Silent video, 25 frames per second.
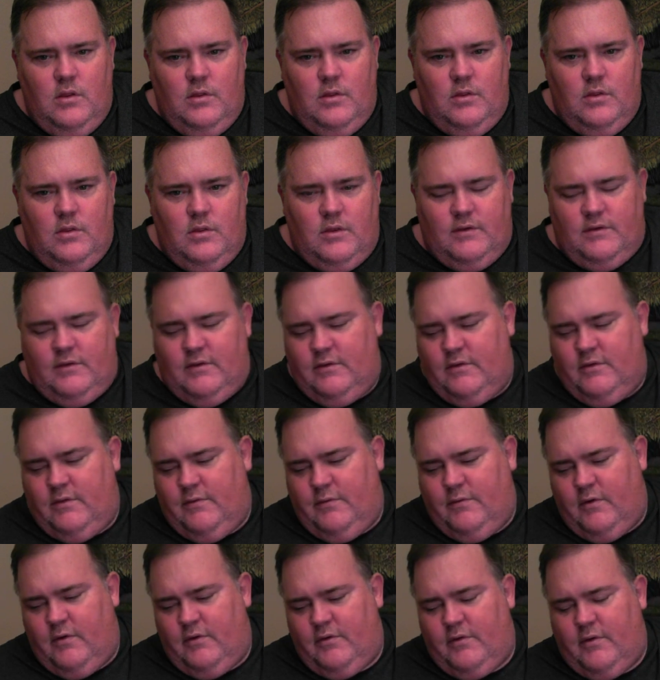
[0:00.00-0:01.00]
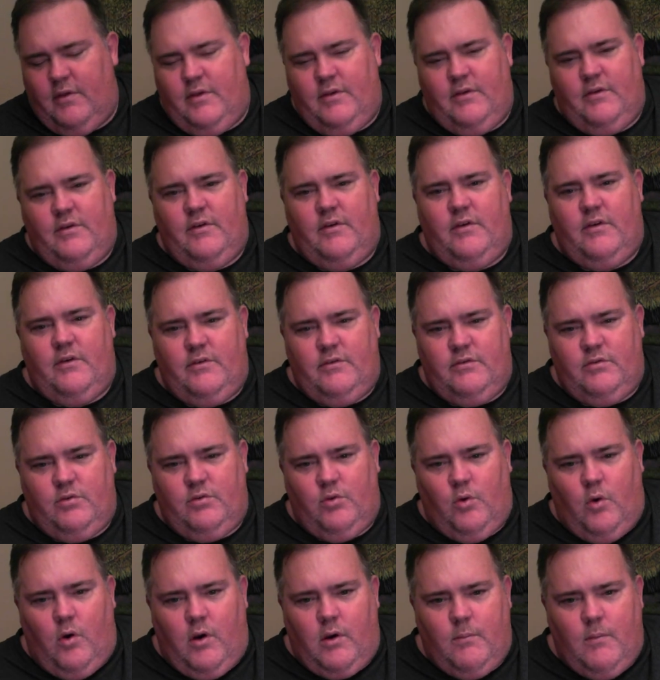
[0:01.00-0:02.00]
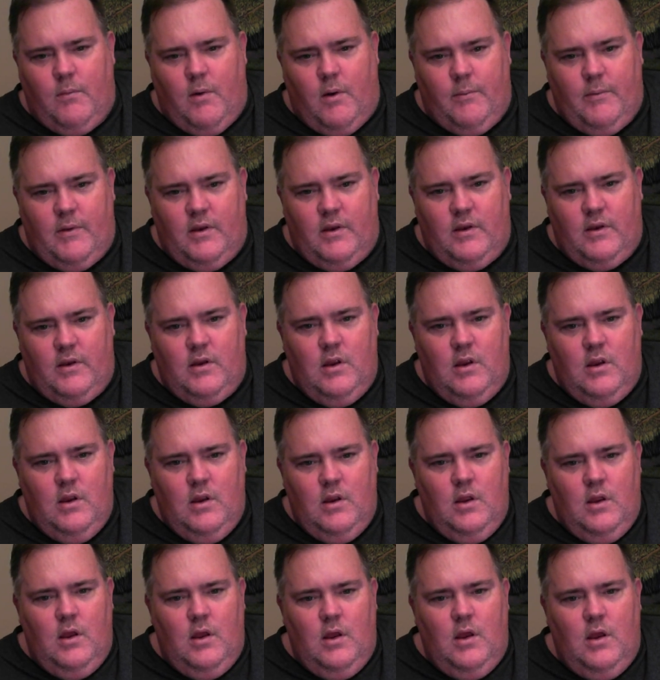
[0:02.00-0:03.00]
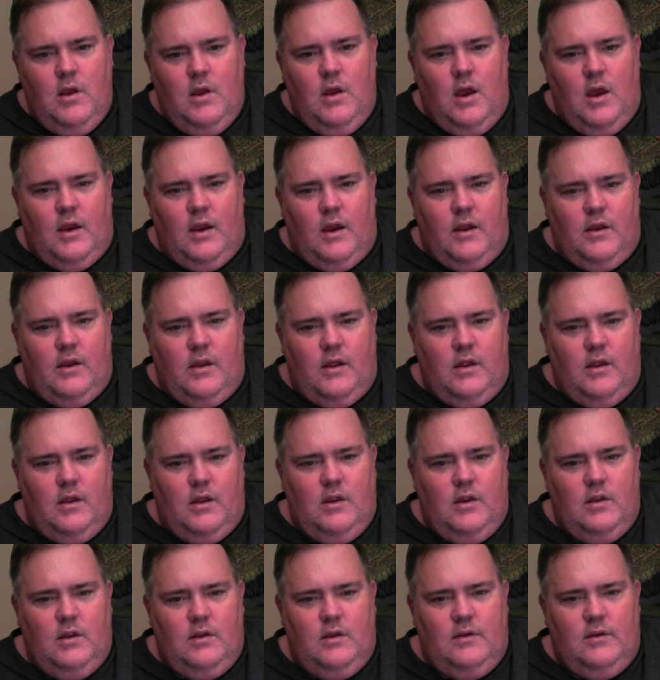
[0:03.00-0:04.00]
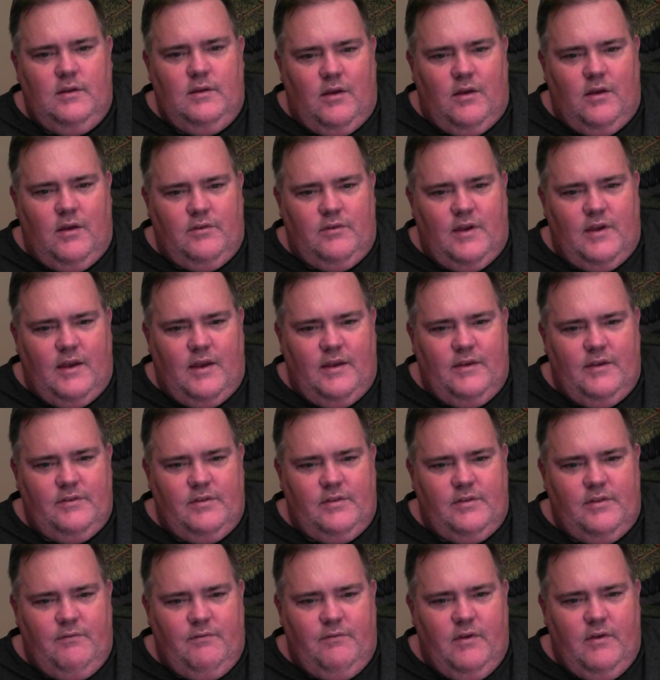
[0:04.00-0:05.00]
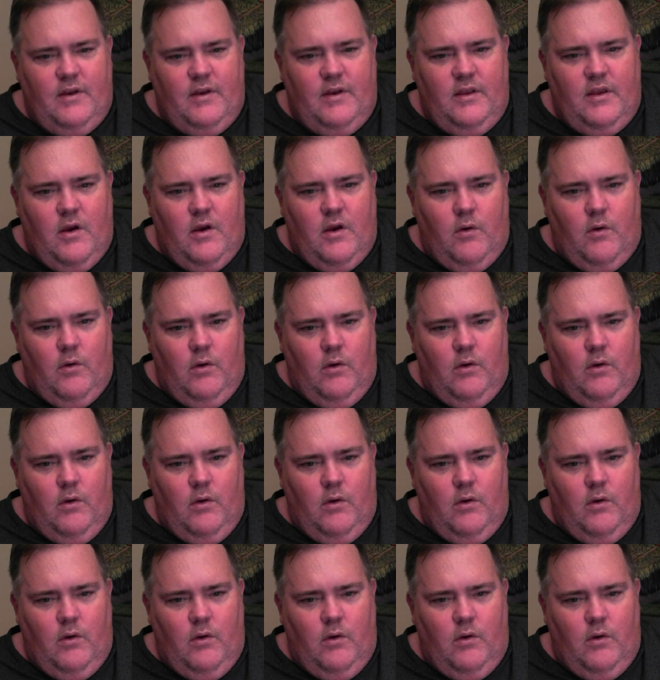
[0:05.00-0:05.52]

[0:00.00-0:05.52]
This is a historic moment. I'm gonna downsize the video